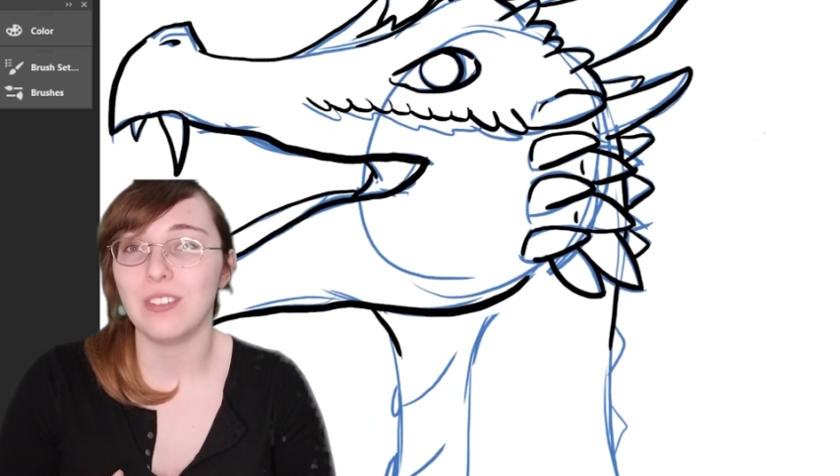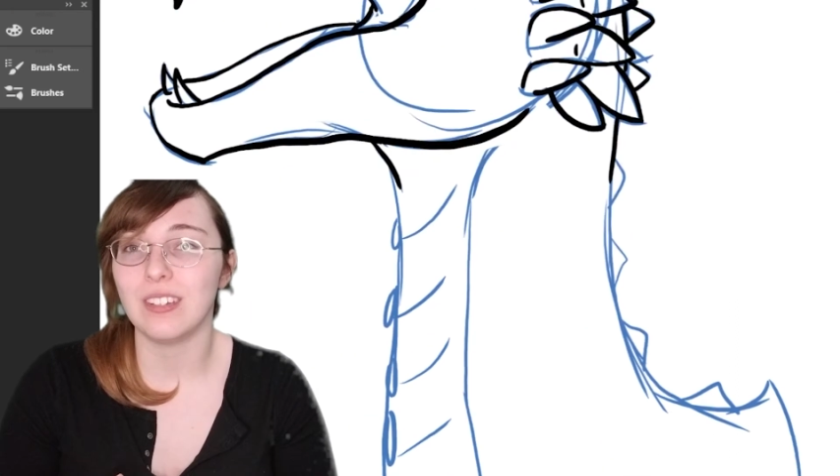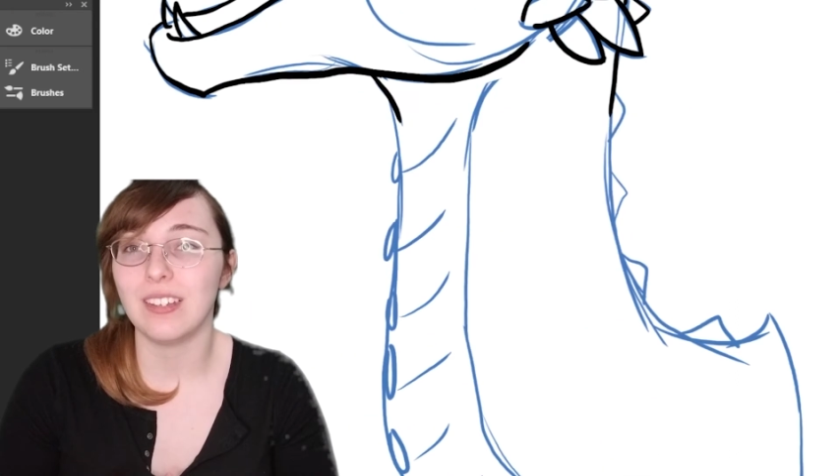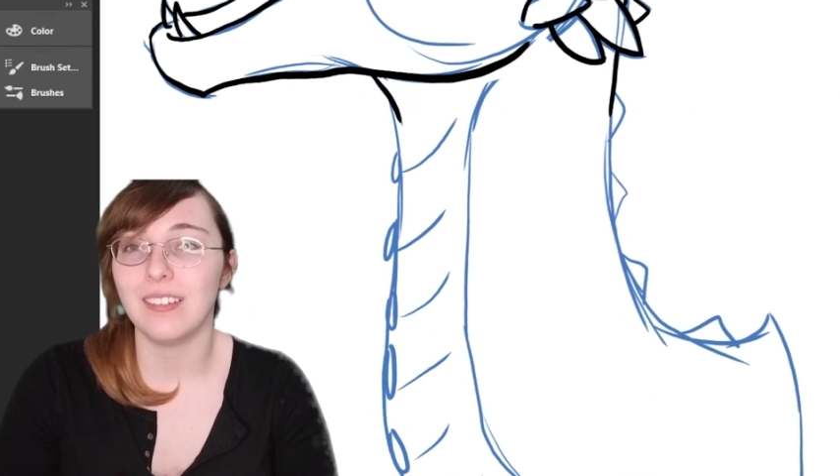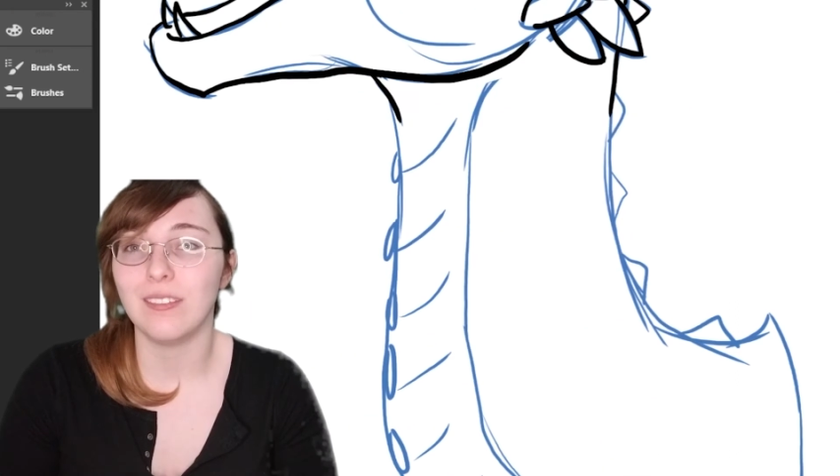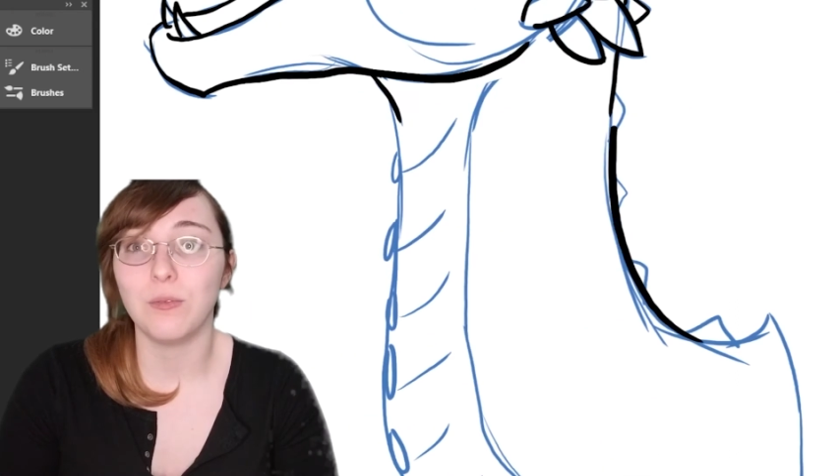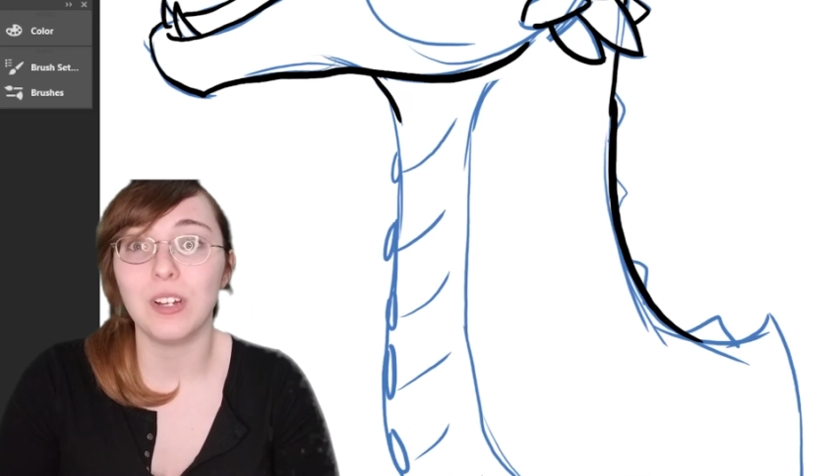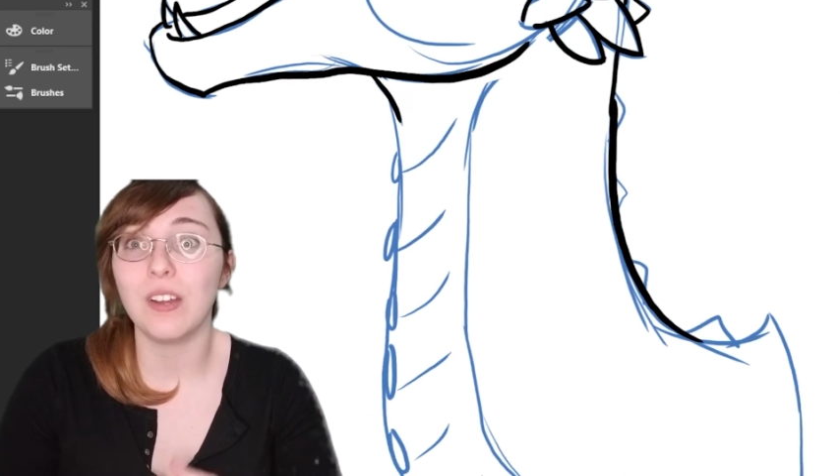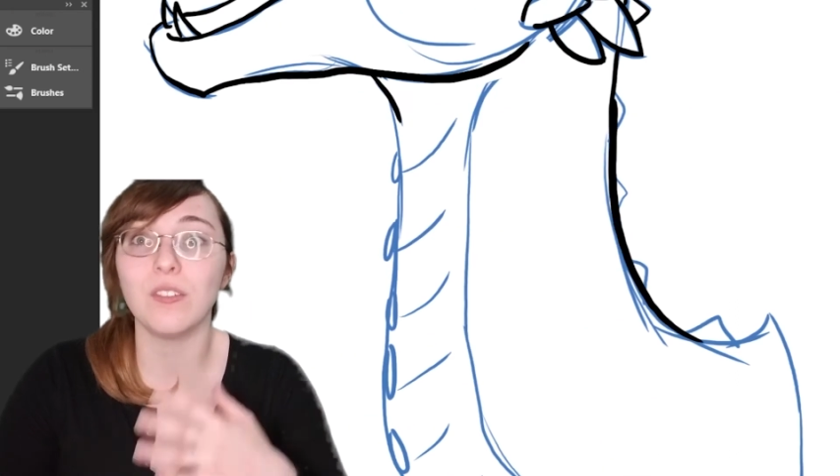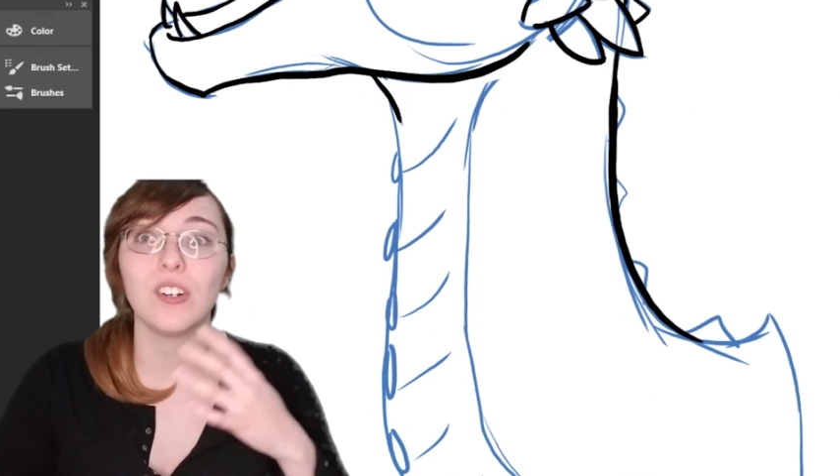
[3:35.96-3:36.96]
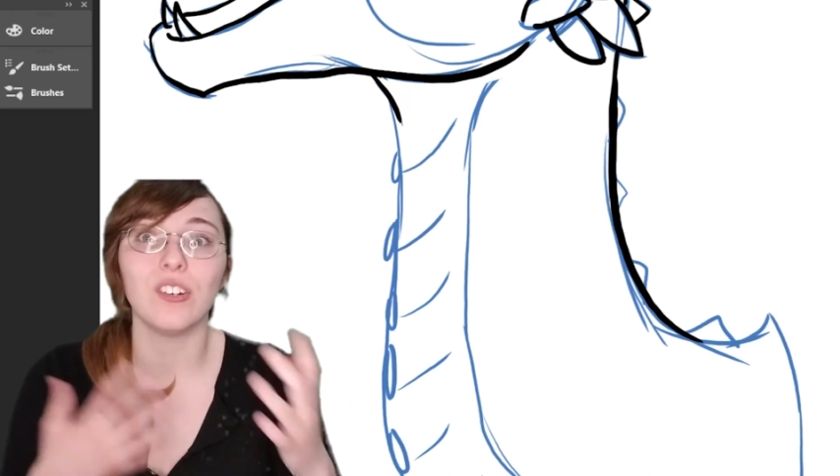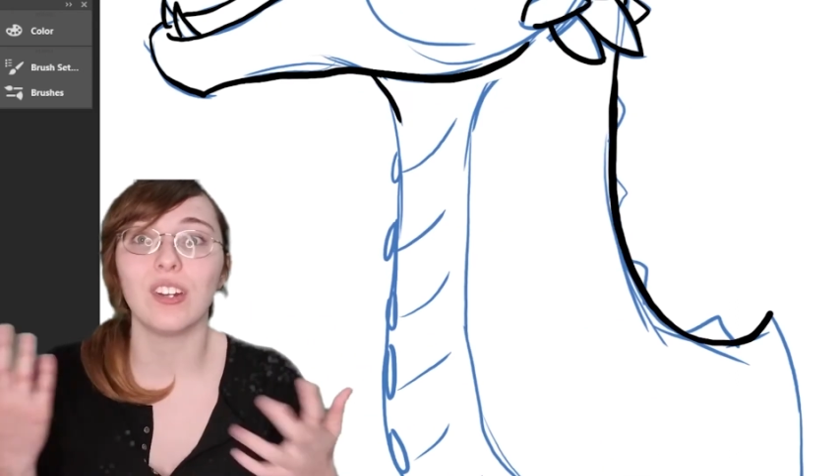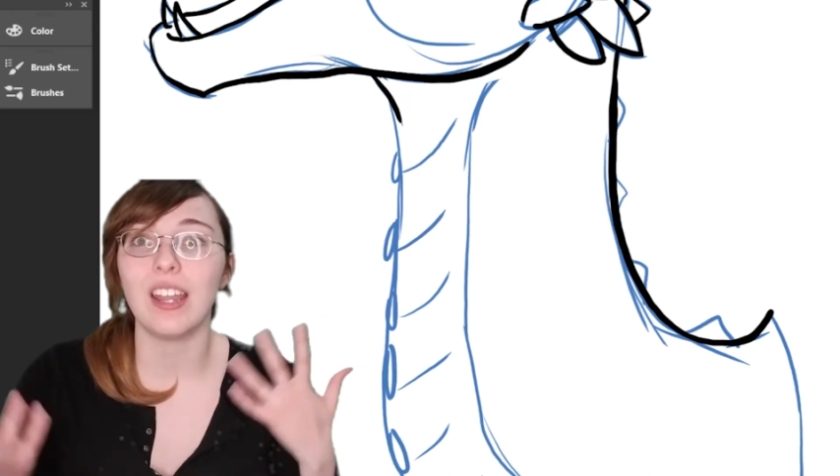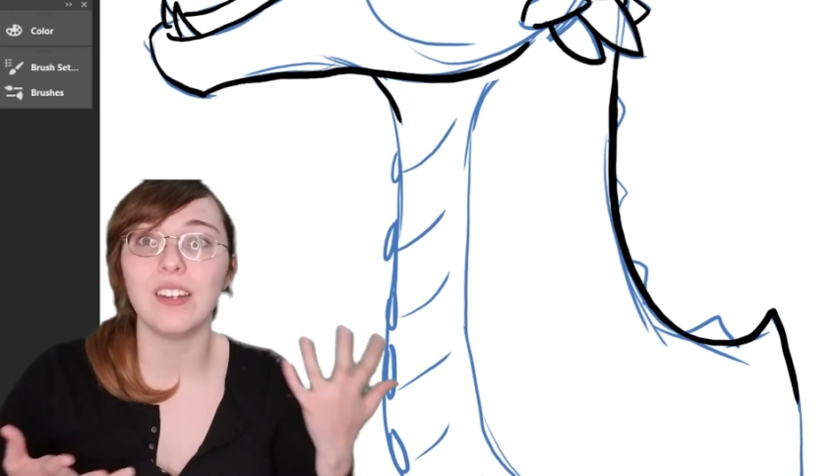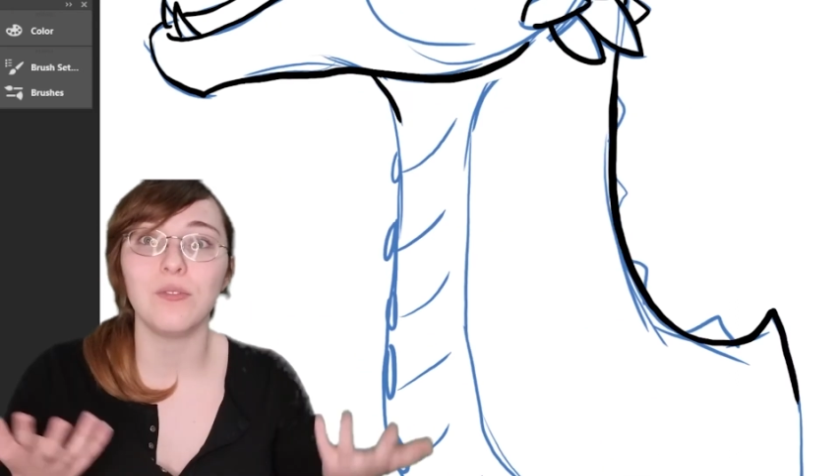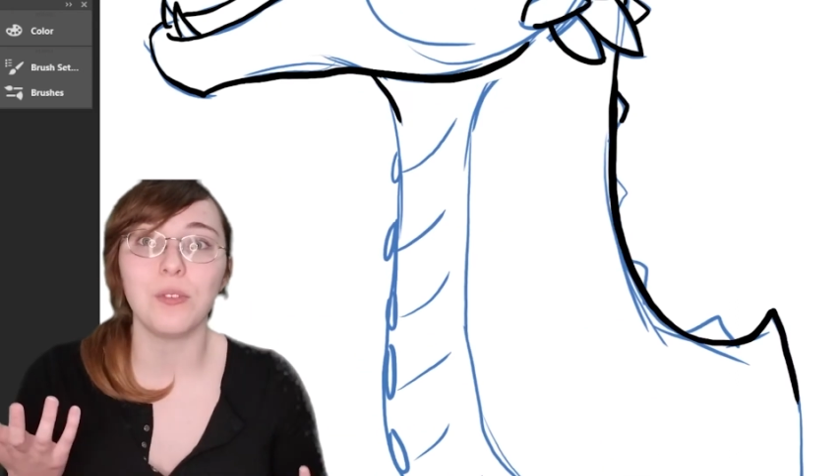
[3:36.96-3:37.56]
in whatever creative